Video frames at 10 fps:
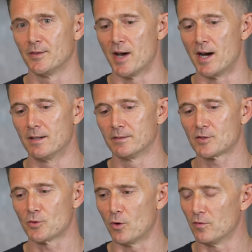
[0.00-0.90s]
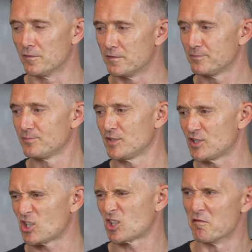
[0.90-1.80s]
that sort of
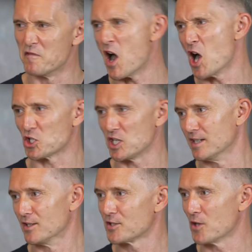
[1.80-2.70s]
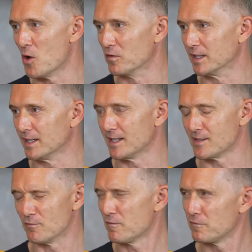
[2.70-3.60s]
savaginess of it
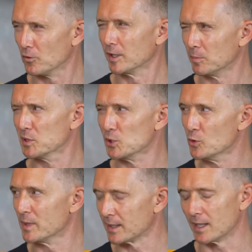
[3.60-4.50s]
isn't fully blue, no. I